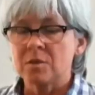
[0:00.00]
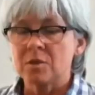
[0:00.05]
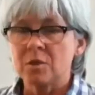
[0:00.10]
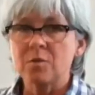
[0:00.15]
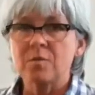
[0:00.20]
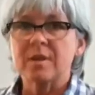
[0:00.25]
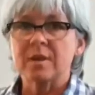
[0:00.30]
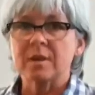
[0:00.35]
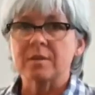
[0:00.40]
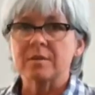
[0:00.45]

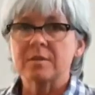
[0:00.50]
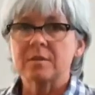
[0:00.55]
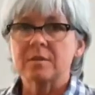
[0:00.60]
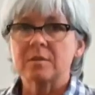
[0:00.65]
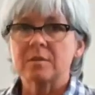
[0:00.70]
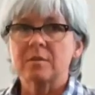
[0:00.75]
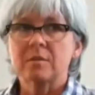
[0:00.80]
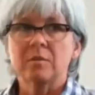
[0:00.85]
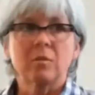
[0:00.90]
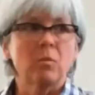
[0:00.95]
two
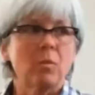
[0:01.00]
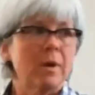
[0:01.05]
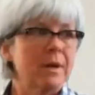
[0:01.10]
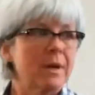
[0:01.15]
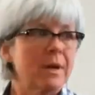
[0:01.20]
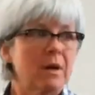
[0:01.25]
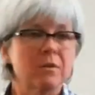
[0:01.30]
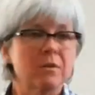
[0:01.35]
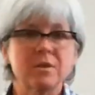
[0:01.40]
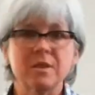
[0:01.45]
things.
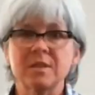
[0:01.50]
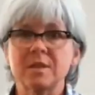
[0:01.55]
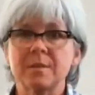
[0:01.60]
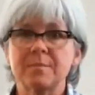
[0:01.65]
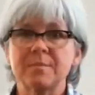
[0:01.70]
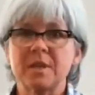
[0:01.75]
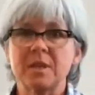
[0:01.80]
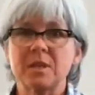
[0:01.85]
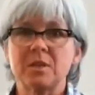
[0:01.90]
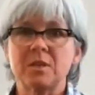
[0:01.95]
One, I'll just
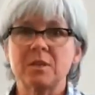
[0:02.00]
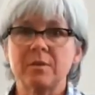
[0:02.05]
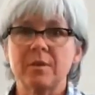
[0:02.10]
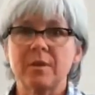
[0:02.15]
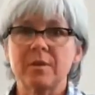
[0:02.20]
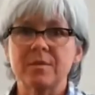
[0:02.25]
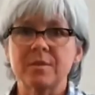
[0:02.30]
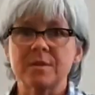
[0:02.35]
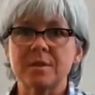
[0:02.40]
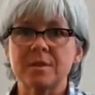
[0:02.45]
update you
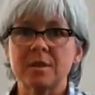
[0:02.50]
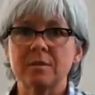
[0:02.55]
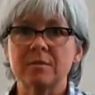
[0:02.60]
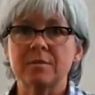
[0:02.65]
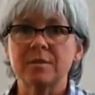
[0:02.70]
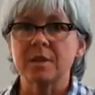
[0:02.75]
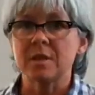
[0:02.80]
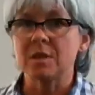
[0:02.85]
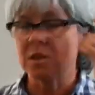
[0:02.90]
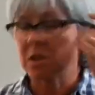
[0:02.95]
on the
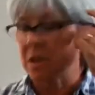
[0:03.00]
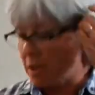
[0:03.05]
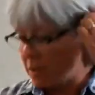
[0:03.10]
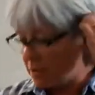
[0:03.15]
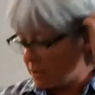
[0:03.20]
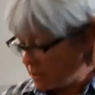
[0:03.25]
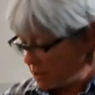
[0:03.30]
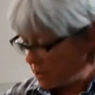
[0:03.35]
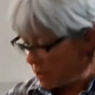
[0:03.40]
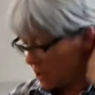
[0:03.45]
single seed
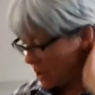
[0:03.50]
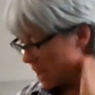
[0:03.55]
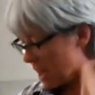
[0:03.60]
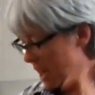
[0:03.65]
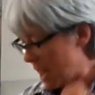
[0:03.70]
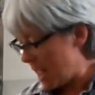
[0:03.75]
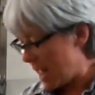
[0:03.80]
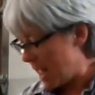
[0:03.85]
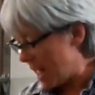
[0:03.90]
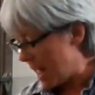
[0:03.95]
challenge.
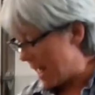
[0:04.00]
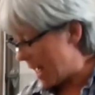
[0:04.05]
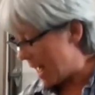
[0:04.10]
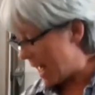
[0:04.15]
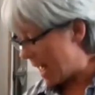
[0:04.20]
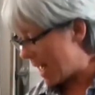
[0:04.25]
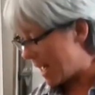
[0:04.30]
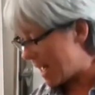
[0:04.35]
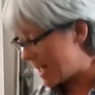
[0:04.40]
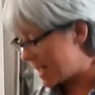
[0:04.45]

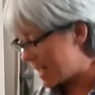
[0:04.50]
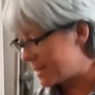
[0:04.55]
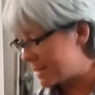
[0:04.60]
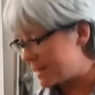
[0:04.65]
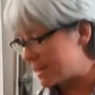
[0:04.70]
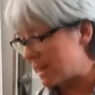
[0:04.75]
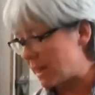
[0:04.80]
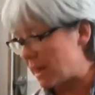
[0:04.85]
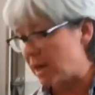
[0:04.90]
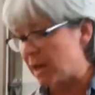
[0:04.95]

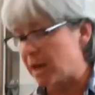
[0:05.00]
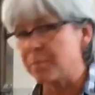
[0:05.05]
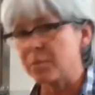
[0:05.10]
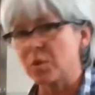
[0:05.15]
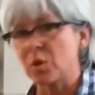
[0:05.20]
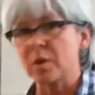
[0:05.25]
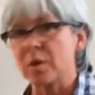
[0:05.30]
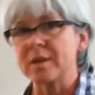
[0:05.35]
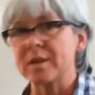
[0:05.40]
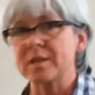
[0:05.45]
And
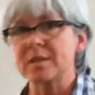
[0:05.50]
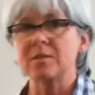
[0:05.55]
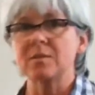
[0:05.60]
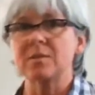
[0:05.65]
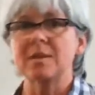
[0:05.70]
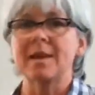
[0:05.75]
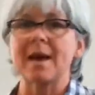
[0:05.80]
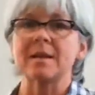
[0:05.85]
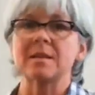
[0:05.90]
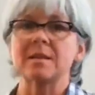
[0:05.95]
I'm going to
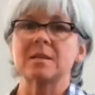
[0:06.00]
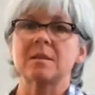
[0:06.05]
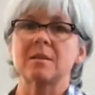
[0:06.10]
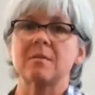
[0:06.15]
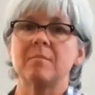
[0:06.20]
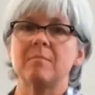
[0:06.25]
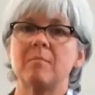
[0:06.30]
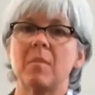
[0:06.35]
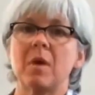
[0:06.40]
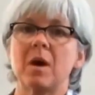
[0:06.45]
get
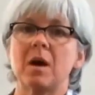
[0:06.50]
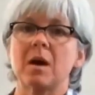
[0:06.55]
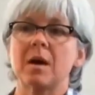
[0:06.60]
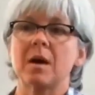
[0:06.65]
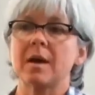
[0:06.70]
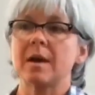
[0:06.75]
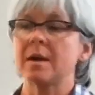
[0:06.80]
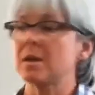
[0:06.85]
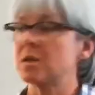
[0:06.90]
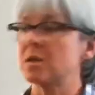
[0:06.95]

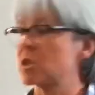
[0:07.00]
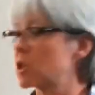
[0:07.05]
my